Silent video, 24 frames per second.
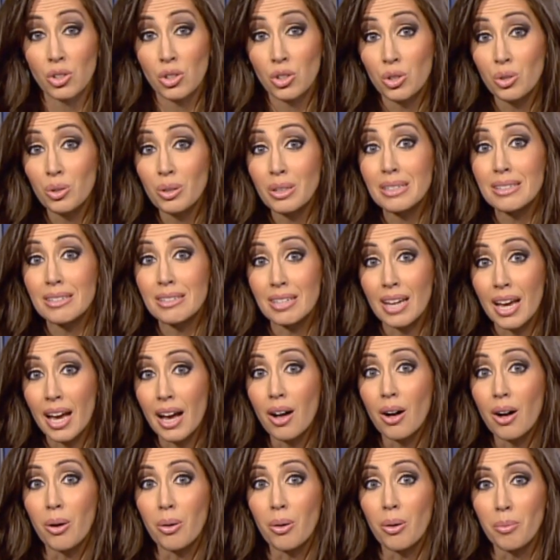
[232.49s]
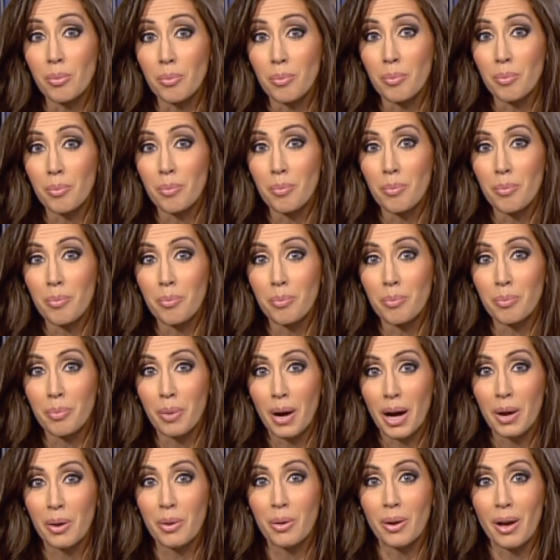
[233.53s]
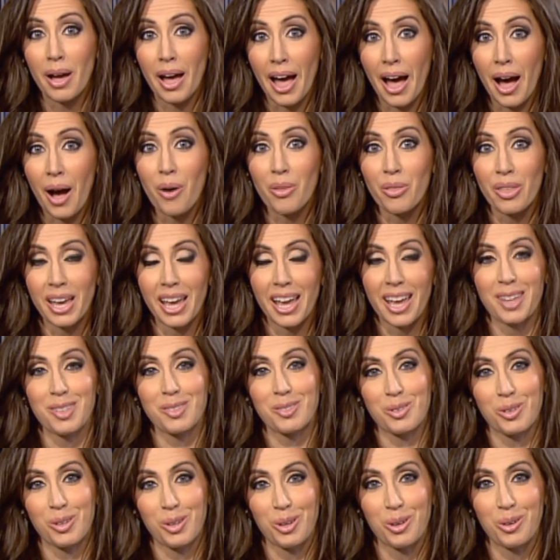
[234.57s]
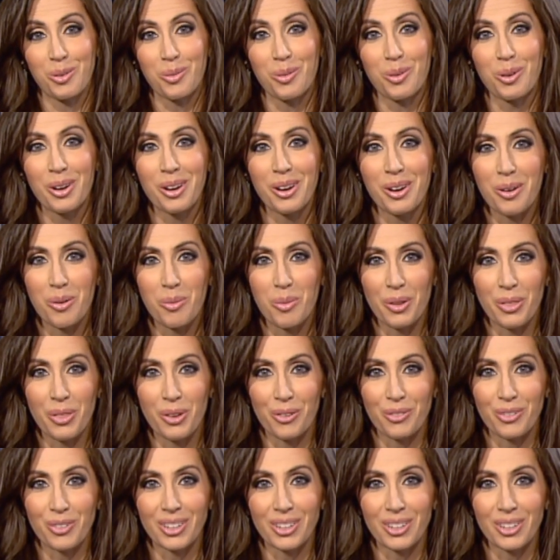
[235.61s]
You can tell by how they answer you what their